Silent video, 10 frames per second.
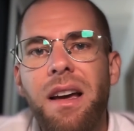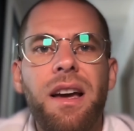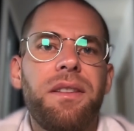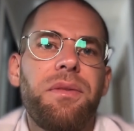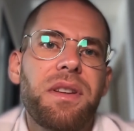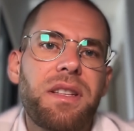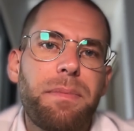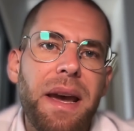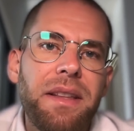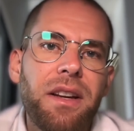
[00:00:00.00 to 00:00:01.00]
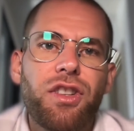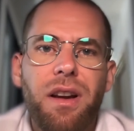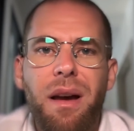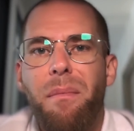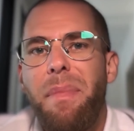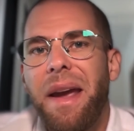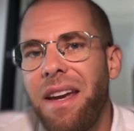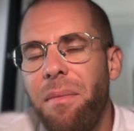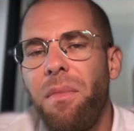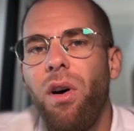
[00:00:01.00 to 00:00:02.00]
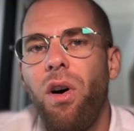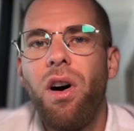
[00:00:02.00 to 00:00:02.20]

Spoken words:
to the Spanish Beckham law.